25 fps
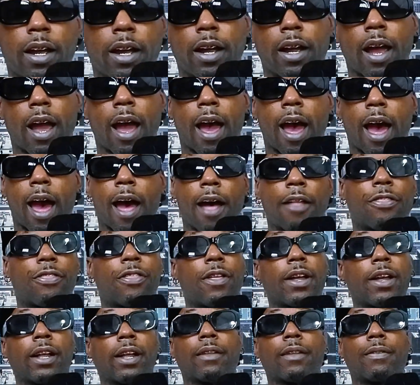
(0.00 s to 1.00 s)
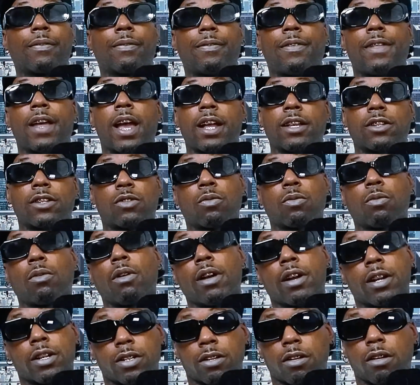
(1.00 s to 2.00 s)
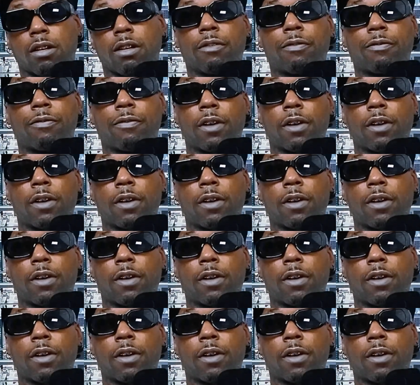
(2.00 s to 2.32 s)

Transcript: I think that's where it's going to fuck